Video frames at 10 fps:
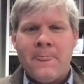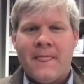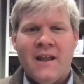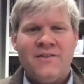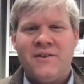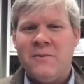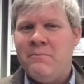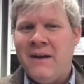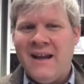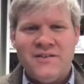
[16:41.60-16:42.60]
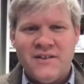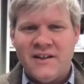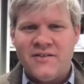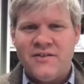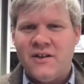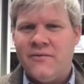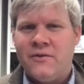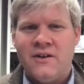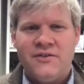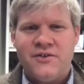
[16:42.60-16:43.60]
It's the basics of
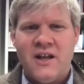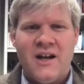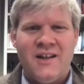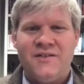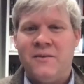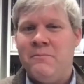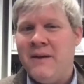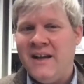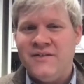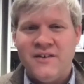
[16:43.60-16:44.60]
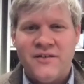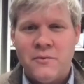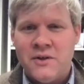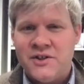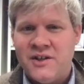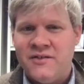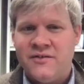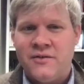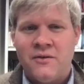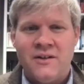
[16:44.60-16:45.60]
Christianity. It's the basics of what Jesus
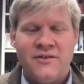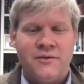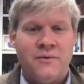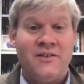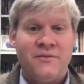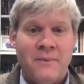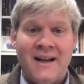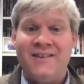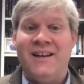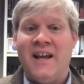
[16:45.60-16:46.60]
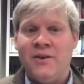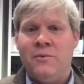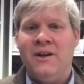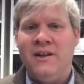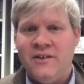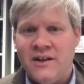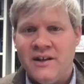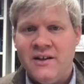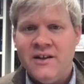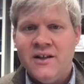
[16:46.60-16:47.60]
told us to expect and what he did.